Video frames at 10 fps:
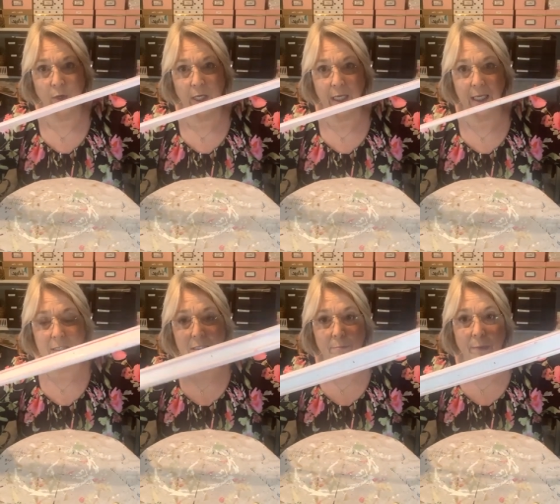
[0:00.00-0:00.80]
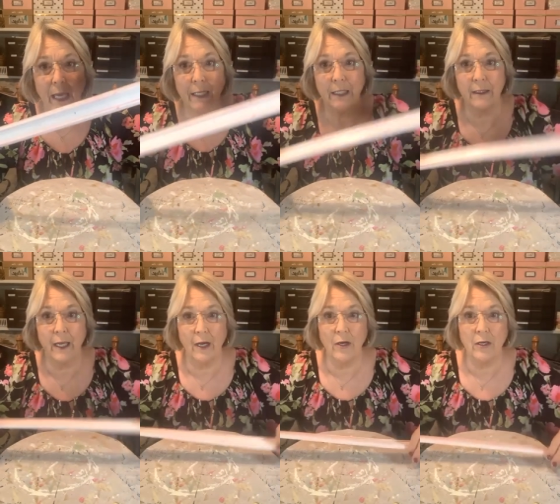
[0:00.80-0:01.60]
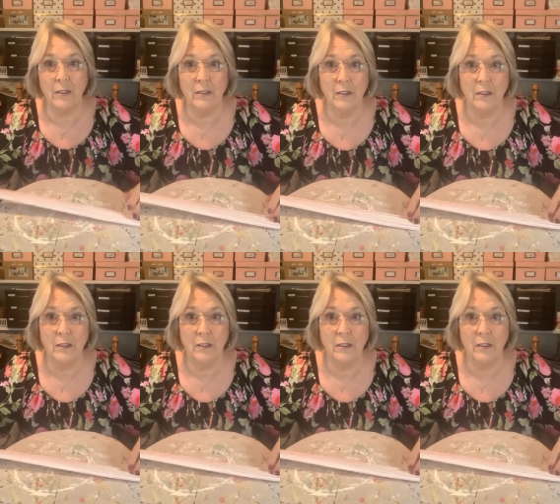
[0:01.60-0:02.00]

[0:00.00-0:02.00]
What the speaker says: but we're going to get some paint in there.